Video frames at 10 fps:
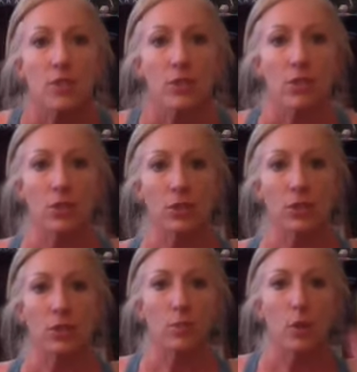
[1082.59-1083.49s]

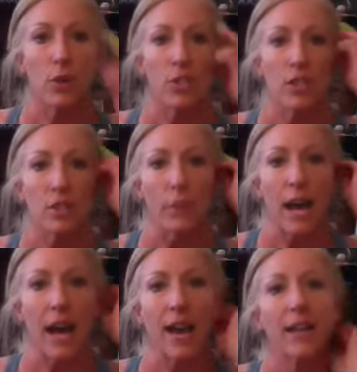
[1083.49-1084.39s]
shoulders more to your
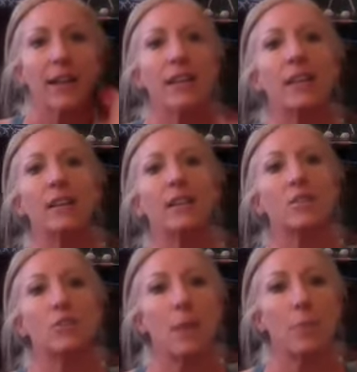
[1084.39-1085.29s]
back.
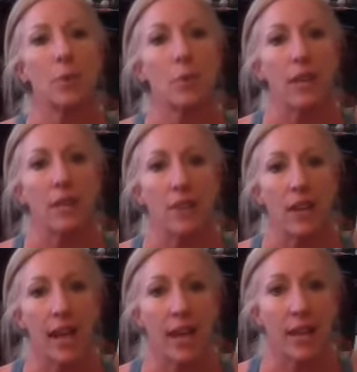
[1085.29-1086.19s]
Drop the weight of your
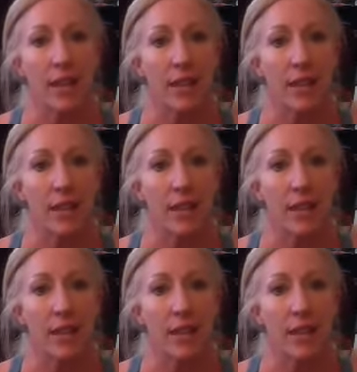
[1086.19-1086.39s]
head.